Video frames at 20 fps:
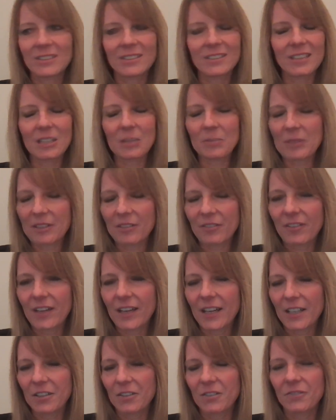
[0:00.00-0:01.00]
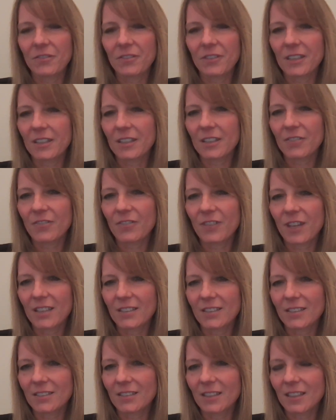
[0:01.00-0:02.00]
still a big fan of Thinking
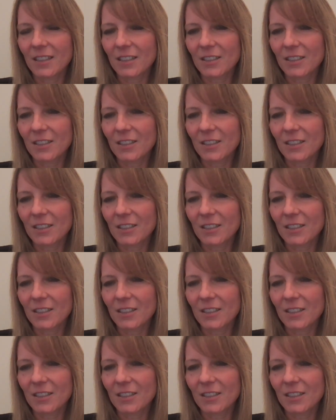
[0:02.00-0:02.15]
Fast and